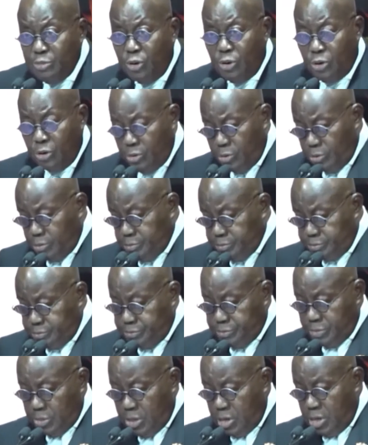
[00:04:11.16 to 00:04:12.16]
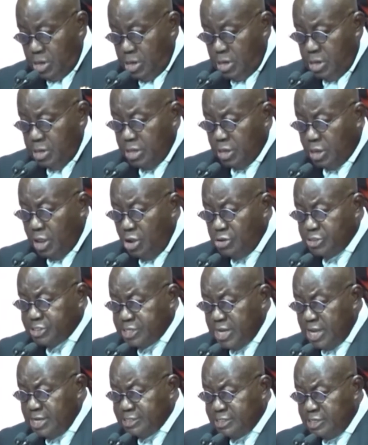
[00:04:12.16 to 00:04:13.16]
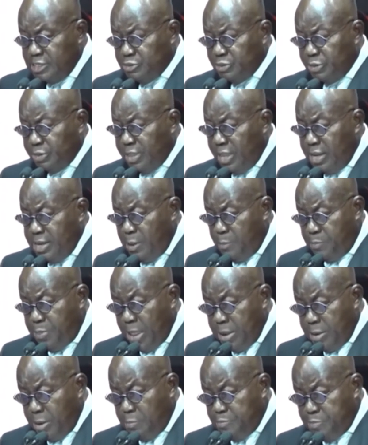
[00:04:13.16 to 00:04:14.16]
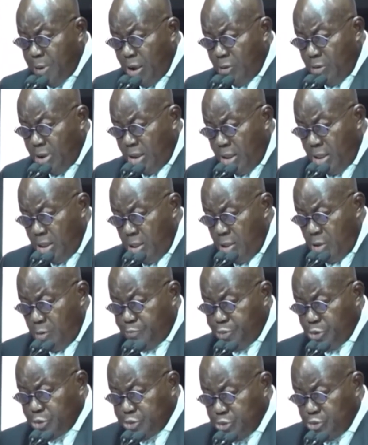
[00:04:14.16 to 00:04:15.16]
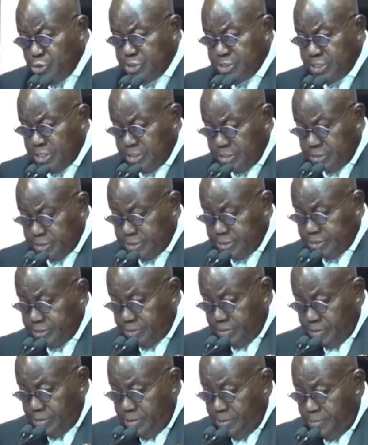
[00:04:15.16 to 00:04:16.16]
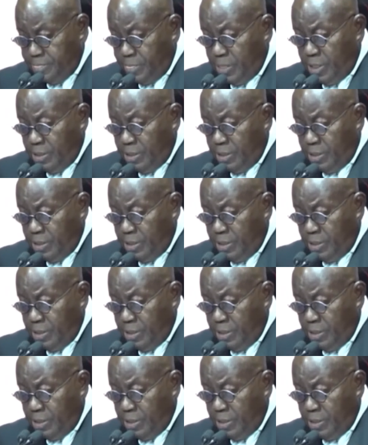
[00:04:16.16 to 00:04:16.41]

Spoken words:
Furthermore, negotiations with independent power producers,